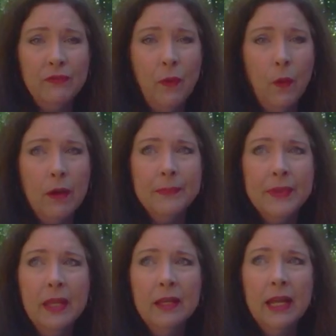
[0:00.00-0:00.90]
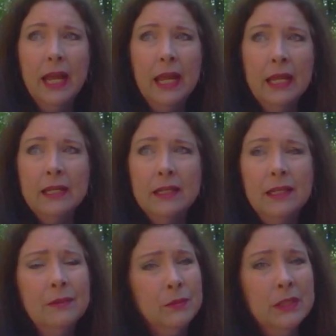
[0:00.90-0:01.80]
reform, and
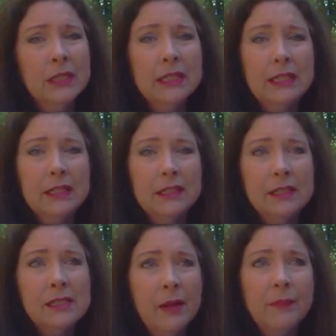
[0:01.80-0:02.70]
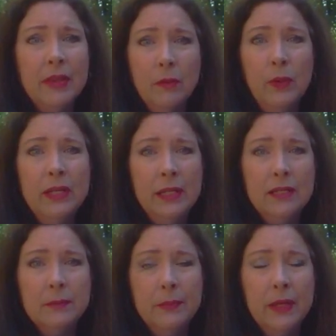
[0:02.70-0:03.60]
it really is something that we
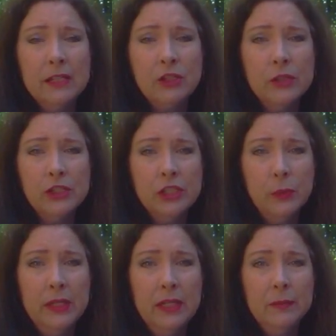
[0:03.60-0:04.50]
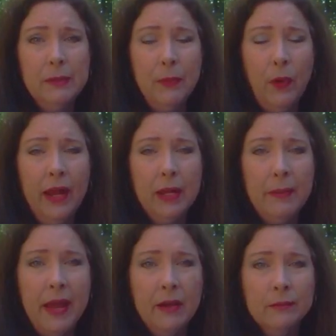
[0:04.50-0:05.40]
need to, as Christians, we need to be praying
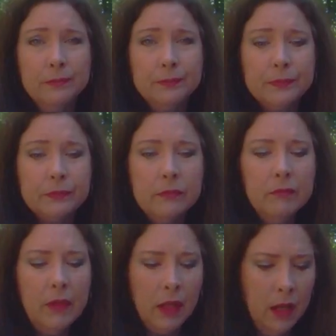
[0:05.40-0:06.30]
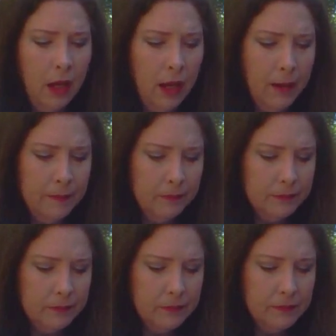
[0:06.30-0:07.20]
about. Um,
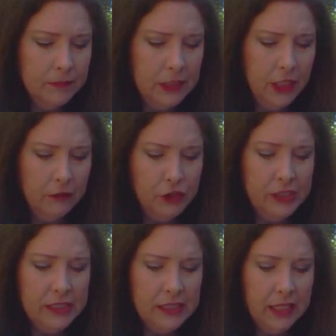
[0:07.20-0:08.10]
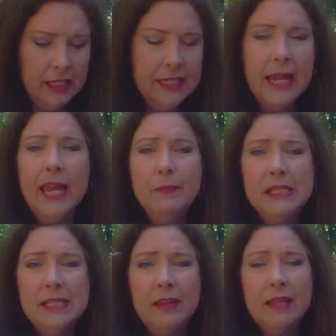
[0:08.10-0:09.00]
you know, Jesus said he came
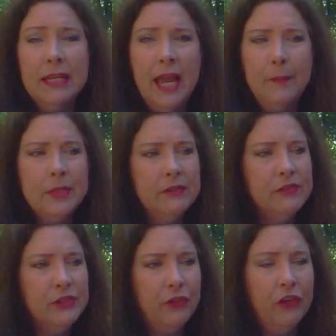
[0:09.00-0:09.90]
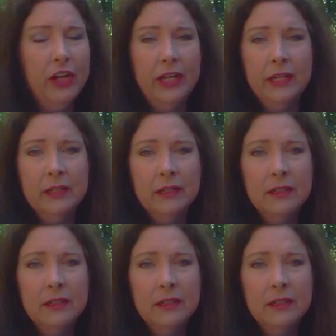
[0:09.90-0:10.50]
to set the captives free,